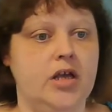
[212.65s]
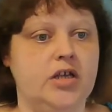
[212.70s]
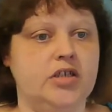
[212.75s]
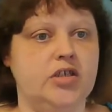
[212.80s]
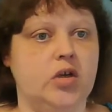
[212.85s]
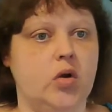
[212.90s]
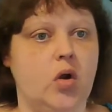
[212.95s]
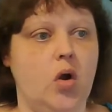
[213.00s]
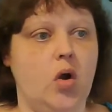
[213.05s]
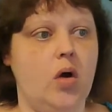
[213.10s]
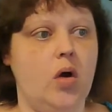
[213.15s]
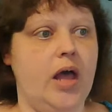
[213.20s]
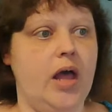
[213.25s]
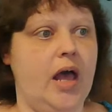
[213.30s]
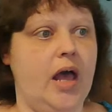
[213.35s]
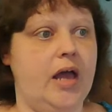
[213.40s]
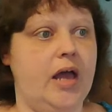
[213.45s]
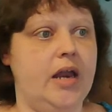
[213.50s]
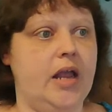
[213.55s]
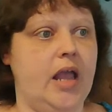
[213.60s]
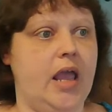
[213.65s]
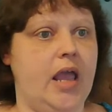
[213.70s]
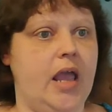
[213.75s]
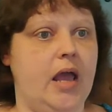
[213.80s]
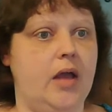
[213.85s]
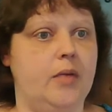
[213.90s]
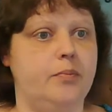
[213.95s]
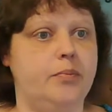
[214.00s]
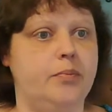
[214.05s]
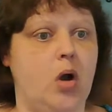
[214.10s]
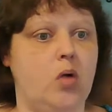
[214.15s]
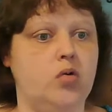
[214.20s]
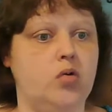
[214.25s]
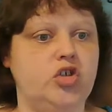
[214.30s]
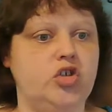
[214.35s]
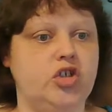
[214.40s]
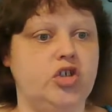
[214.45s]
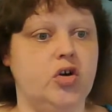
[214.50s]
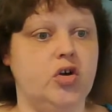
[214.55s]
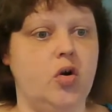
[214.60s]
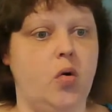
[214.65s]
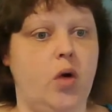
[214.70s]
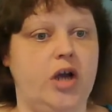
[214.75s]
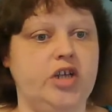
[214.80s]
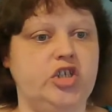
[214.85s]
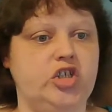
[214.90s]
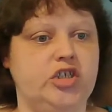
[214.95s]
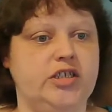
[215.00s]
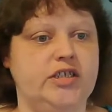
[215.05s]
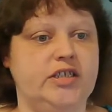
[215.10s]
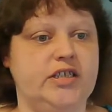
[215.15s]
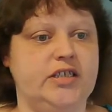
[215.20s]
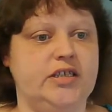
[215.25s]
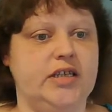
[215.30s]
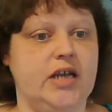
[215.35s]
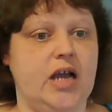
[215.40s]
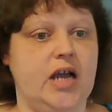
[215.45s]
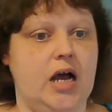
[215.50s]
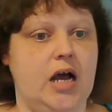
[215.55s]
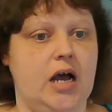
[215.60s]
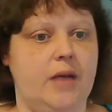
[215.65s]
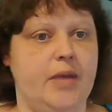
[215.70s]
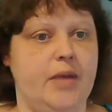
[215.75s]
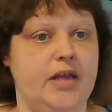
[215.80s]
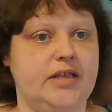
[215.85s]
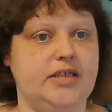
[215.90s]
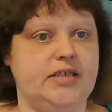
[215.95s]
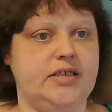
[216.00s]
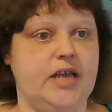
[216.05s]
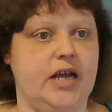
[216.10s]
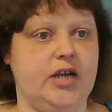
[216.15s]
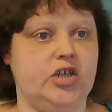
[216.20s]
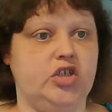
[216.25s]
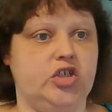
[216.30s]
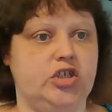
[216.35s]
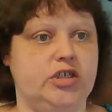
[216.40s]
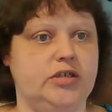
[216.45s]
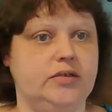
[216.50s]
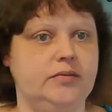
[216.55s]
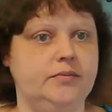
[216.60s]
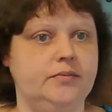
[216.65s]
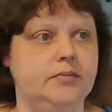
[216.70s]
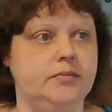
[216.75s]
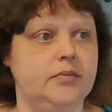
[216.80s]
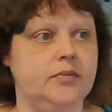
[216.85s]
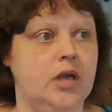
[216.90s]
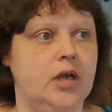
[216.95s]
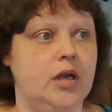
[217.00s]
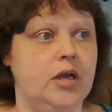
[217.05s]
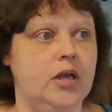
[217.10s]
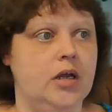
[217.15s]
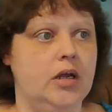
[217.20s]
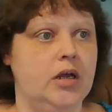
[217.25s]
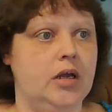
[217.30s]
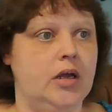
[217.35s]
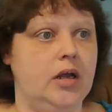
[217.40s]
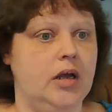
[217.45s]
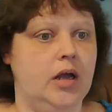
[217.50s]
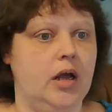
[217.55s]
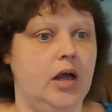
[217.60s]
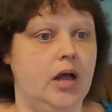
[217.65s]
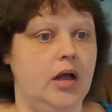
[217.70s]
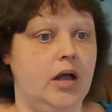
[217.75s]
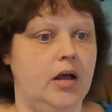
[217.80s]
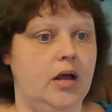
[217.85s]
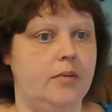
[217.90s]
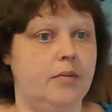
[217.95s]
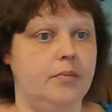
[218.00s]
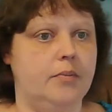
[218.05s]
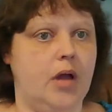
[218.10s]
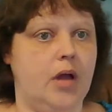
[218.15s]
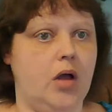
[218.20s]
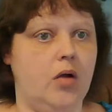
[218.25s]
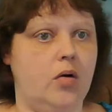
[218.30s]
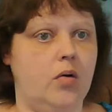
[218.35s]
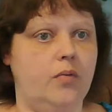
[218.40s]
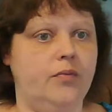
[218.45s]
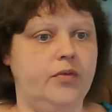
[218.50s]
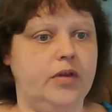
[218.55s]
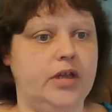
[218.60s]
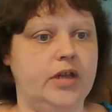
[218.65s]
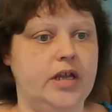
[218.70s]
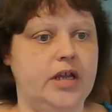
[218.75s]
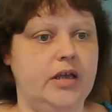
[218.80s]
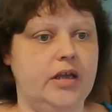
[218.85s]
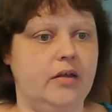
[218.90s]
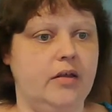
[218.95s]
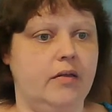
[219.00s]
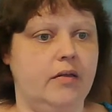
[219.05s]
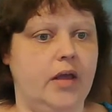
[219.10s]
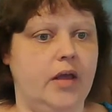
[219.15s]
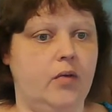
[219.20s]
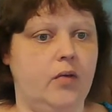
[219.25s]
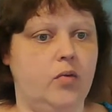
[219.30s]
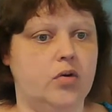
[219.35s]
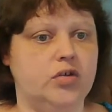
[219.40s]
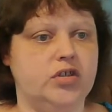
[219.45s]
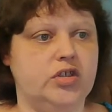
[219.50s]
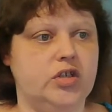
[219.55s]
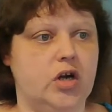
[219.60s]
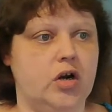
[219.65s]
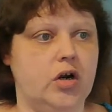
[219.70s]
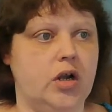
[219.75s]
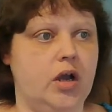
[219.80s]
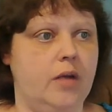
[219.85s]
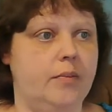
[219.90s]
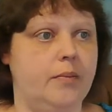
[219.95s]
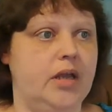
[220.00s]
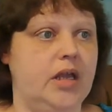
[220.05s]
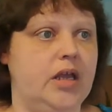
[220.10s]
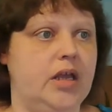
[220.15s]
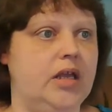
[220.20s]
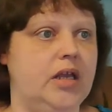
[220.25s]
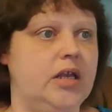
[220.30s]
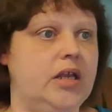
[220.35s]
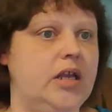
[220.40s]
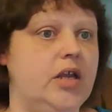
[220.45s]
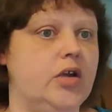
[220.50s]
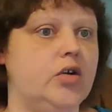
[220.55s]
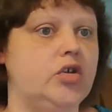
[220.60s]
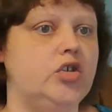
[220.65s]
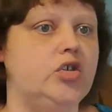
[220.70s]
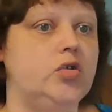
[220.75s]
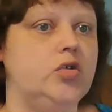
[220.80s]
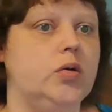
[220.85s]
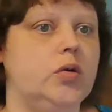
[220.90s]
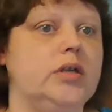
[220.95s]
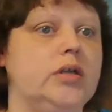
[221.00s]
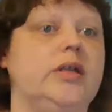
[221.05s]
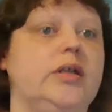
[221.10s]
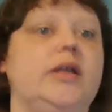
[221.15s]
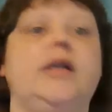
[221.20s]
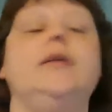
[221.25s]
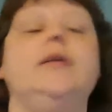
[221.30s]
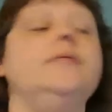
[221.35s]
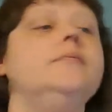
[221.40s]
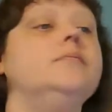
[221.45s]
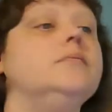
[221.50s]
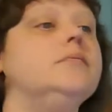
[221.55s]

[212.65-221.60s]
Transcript: So go ahead and post your questions in the comments section. Hopefully they will start coming in here shortly.